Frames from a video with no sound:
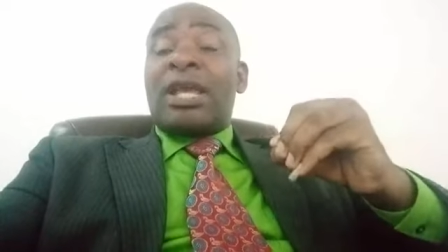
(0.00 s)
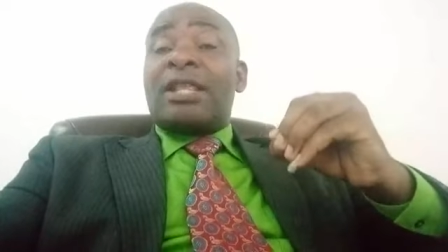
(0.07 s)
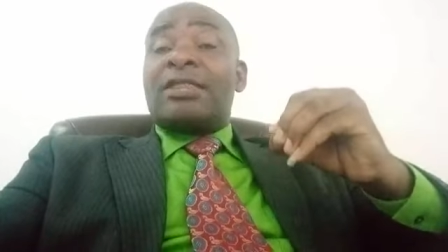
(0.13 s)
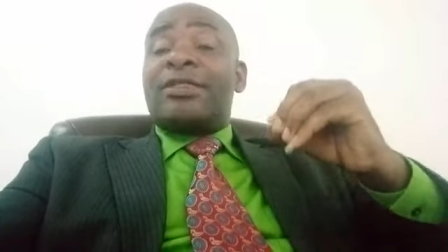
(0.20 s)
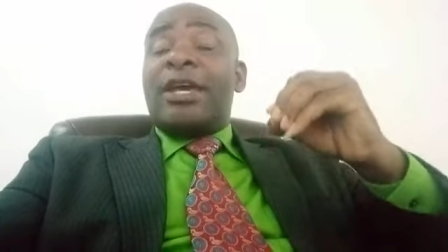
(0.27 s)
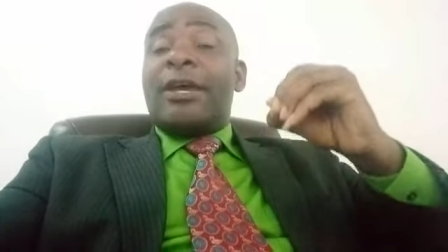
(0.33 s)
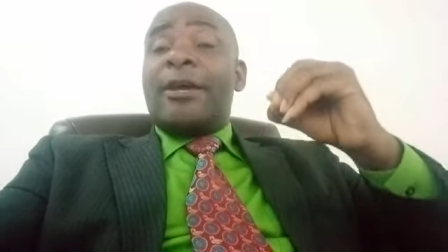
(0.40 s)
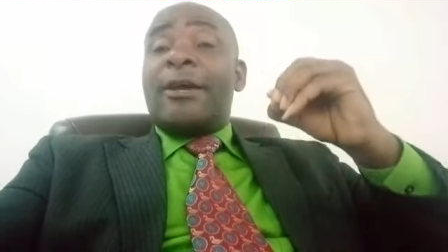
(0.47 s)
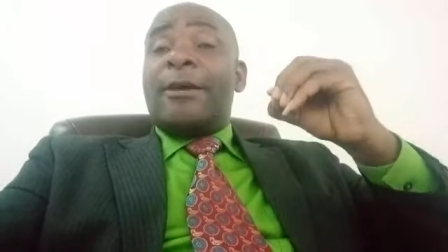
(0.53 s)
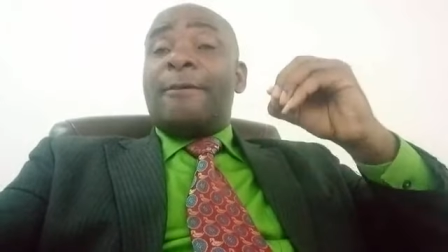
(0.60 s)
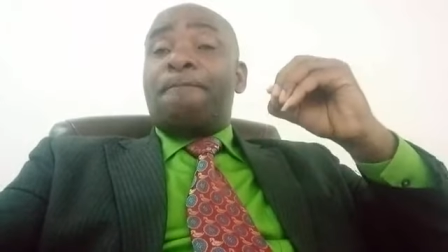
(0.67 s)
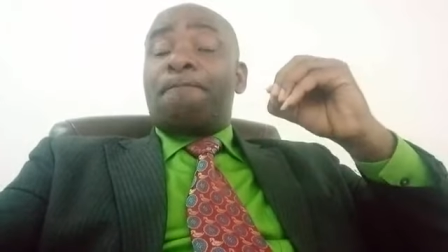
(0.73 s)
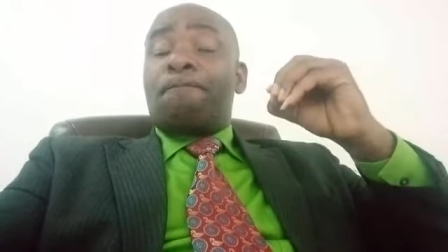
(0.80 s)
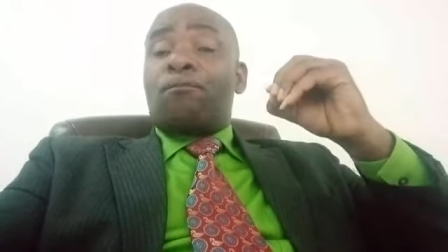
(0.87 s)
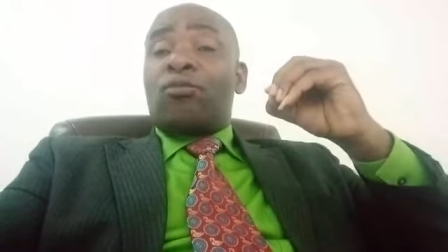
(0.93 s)

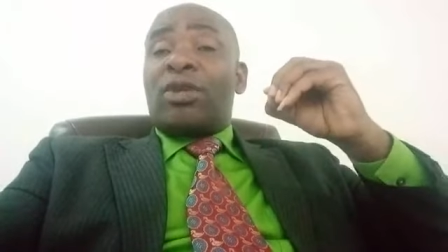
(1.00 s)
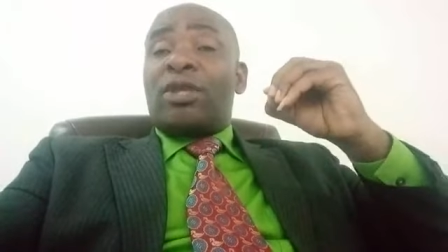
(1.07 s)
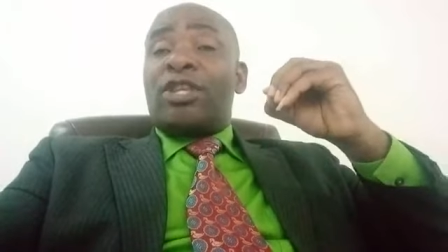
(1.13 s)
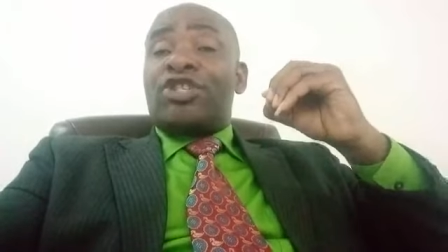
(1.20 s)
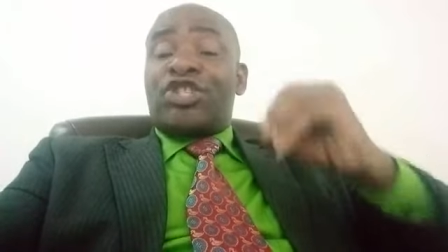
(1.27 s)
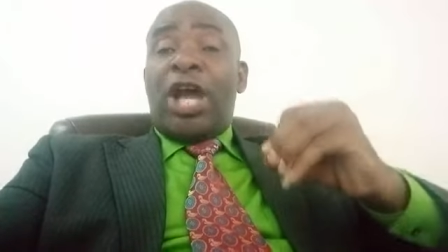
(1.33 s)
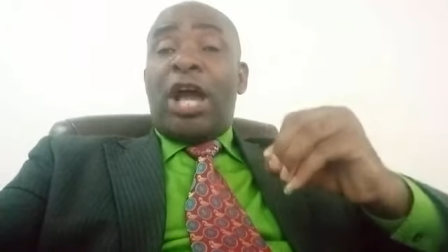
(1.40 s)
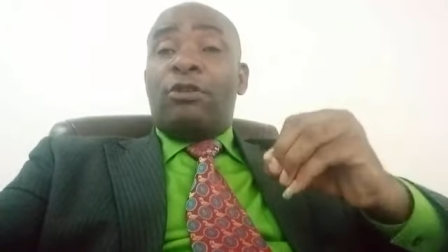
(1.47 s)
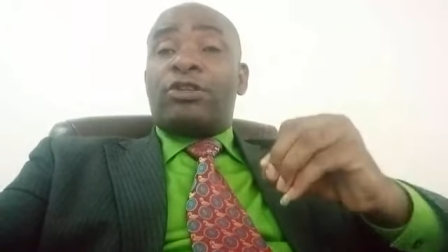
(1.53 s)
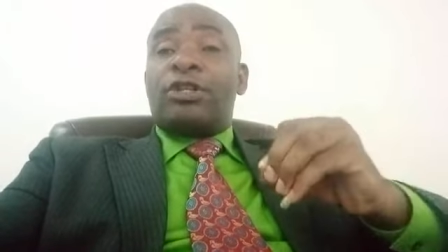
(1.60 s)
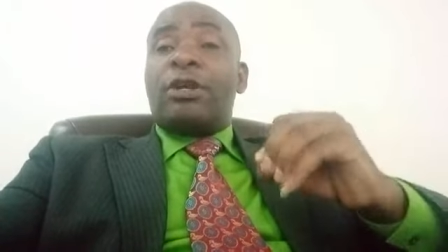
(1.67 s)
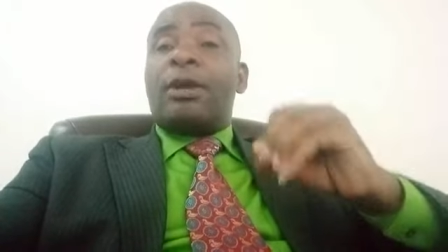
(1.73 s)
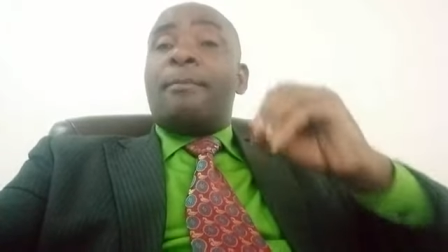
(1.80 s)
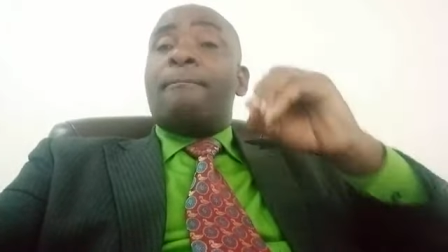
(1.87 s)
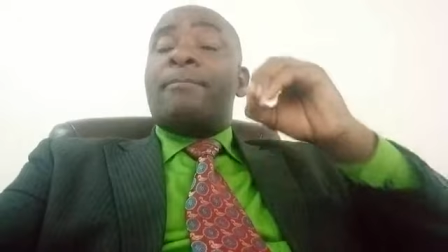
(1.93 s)
the, the child
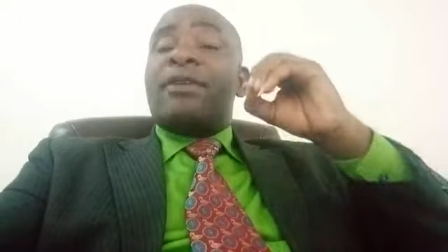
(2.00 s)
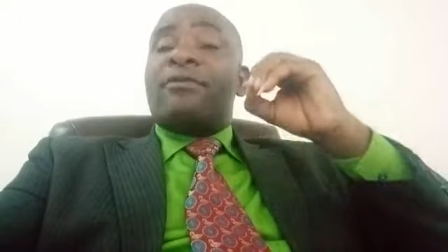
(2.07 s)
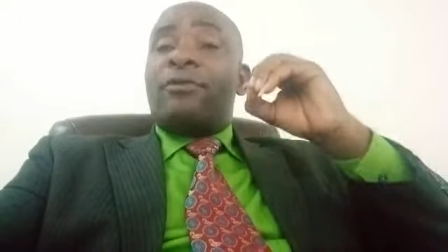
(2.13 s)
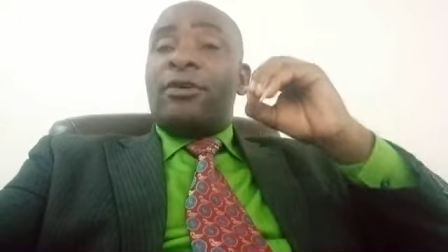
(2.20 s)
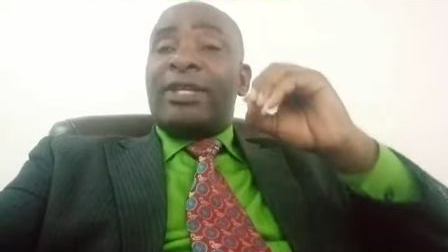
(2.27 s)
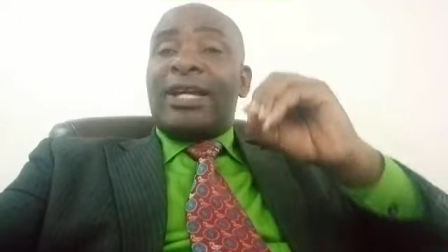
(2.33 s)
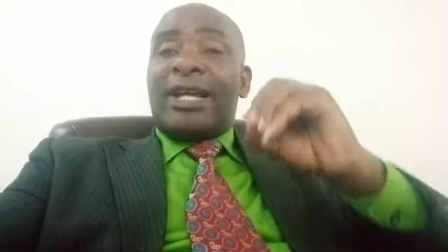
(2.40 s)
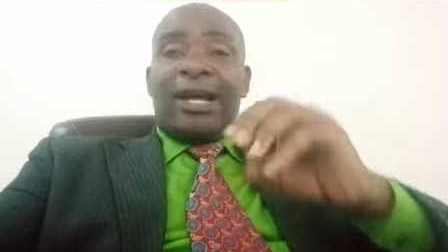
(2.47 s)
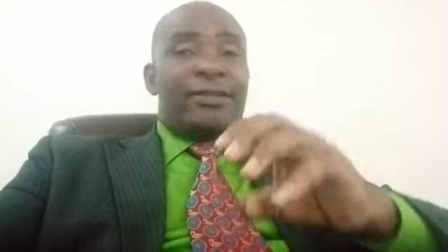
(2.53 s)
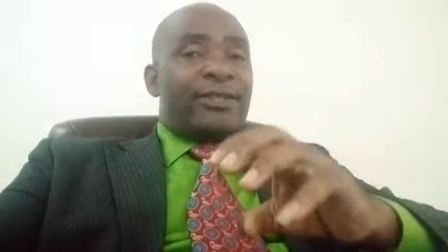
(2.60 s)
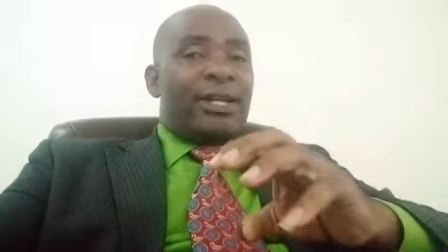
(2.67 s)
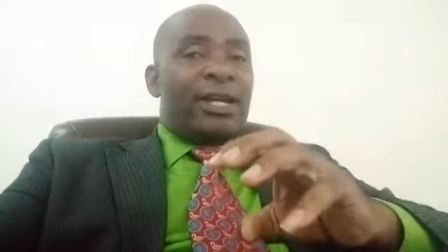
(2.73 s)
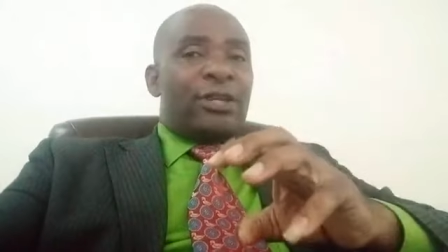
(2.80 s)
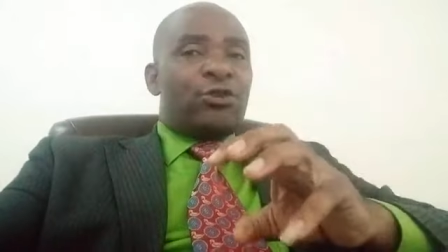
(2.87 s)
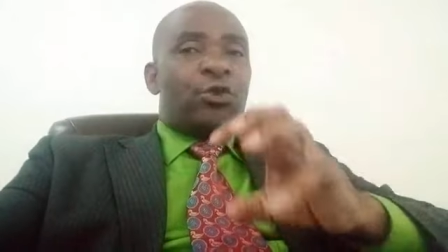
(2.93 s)
before the
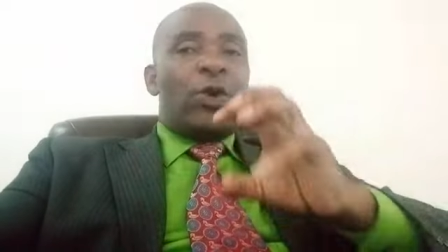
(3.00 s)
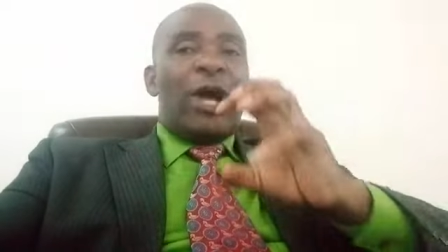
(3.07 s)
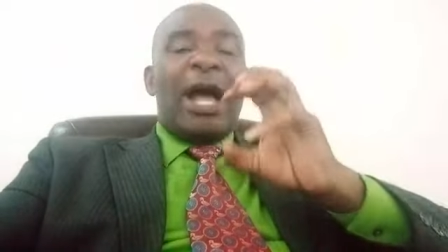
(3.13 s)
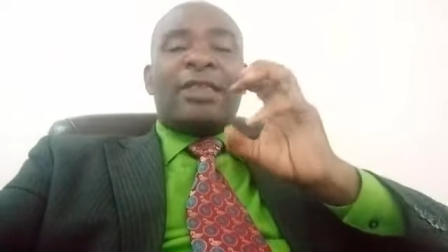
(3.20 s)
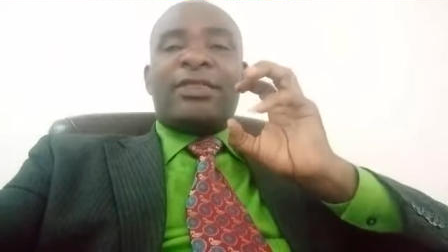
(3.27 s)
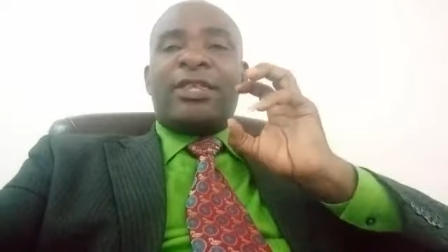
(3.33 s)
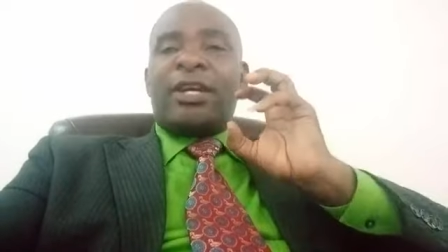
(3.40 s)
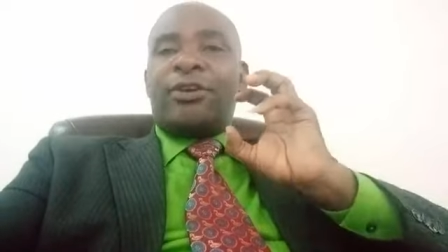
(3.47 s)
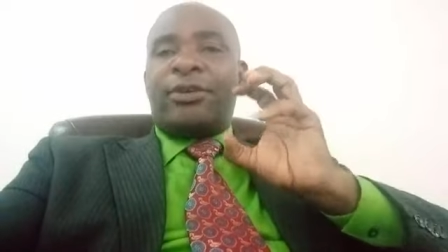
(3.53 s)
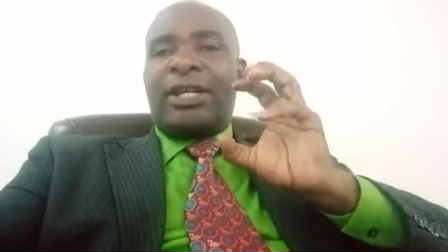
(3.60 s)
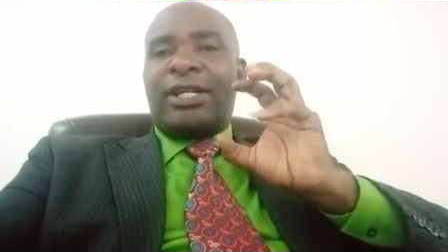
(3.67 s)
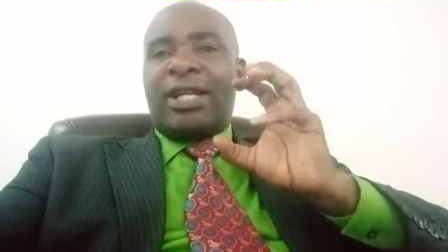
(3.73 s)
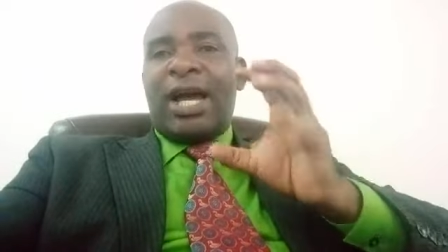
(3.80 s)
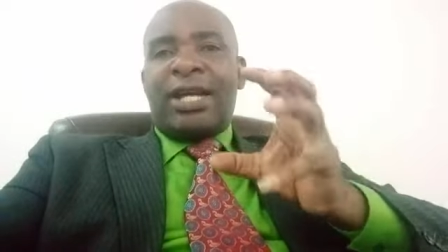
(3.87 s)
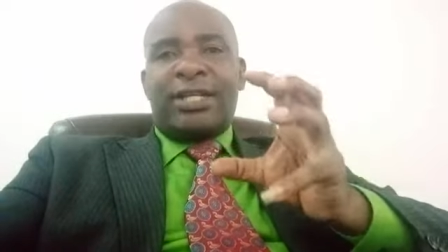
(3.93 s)
counselors, who are the
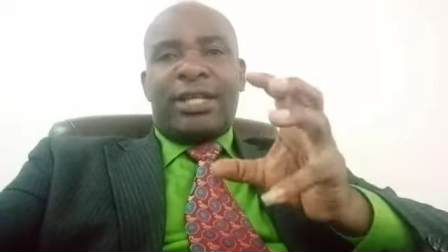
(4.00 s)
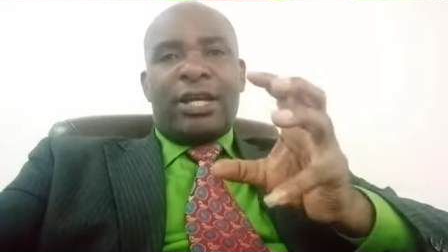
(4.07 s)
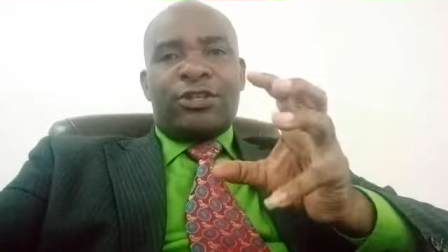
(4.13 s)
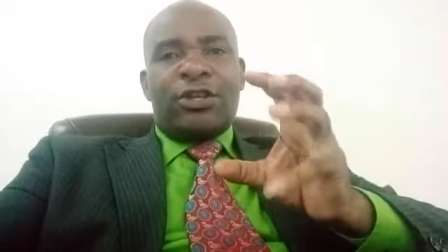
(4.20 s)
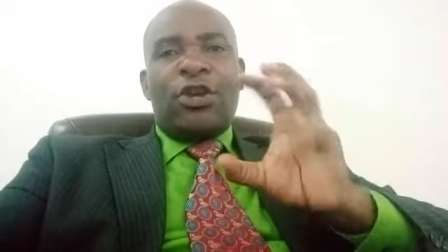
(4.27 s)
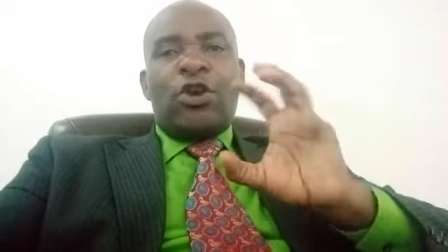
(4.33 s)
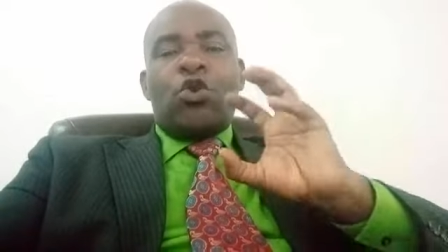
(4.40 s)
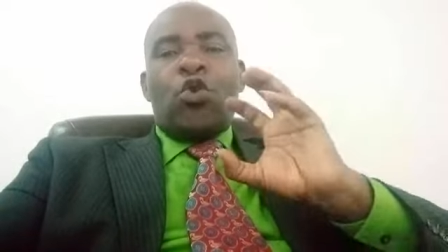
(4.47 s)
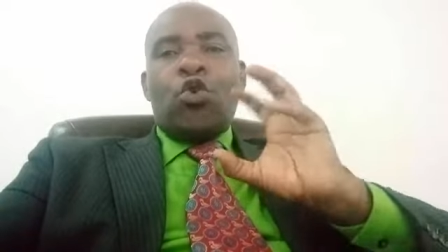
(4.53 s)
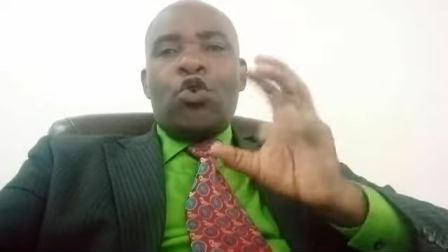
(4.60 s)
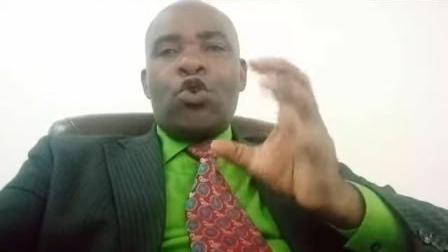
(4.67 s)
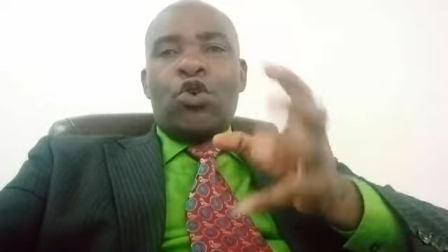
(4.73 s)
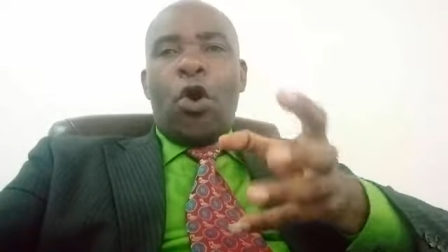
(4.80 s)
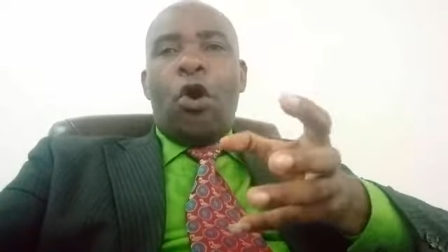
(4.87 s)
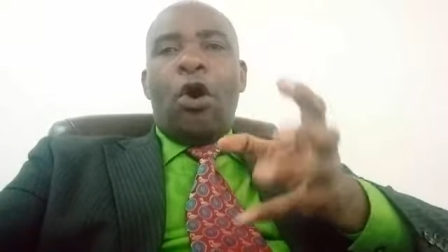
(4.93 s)
great hunters, who
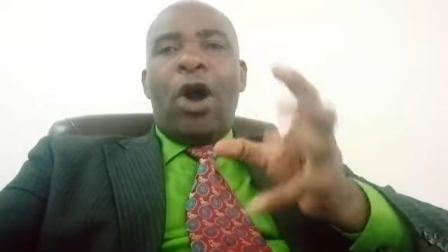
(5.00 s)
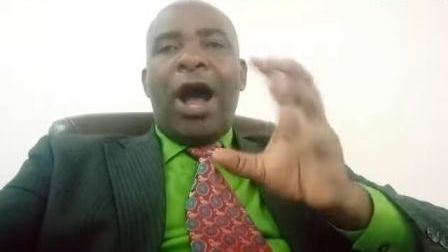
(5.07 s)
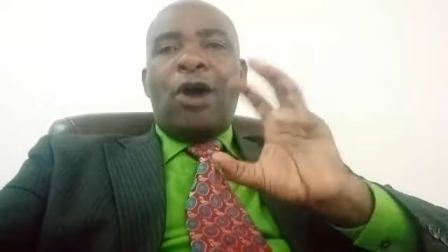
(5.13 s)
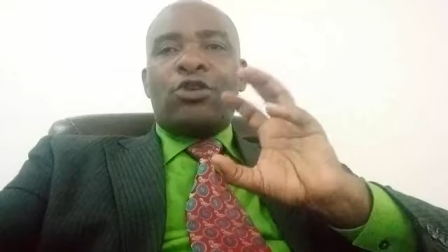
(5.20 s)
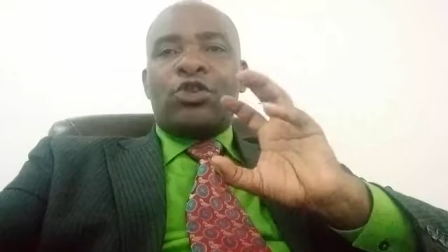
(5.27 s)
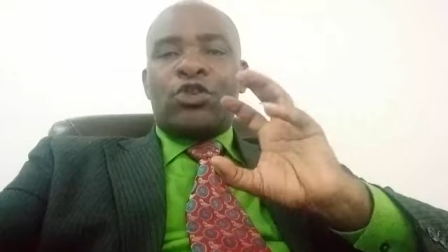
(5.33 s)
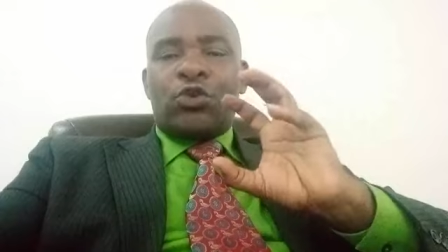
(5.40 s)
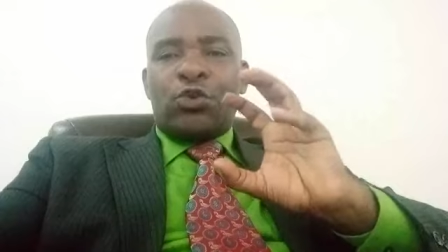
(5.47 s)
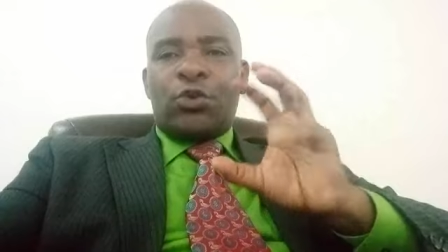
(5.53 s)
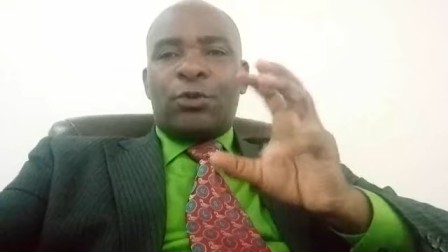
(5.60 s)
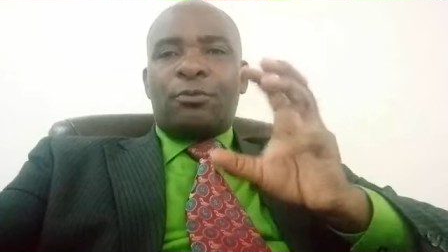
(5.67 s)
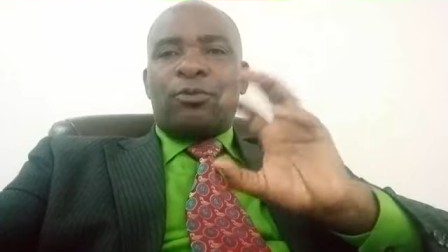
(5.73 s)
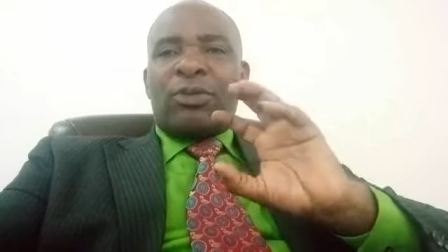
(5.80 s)
know how to,